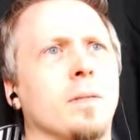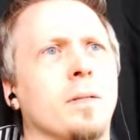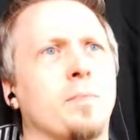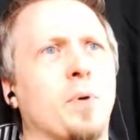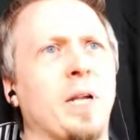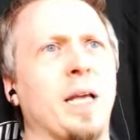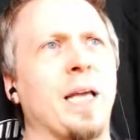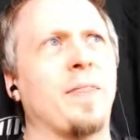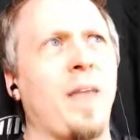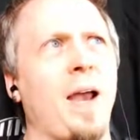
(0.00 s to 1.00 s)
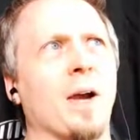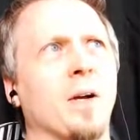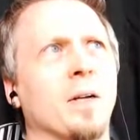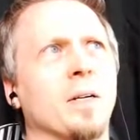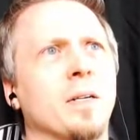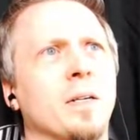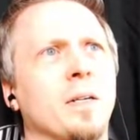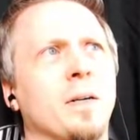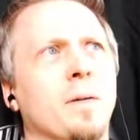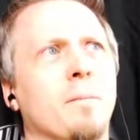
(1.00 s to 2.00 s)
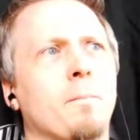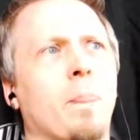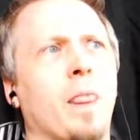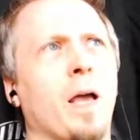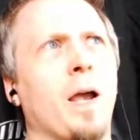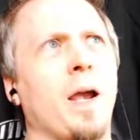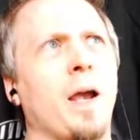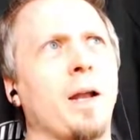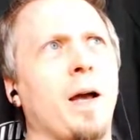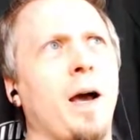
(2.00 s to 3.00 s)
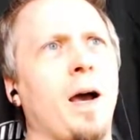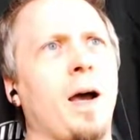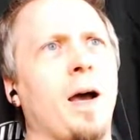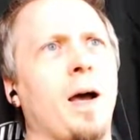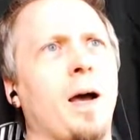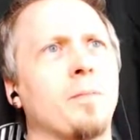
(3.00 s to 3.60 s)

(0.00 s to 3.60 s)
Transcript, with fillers: put it there. And I'm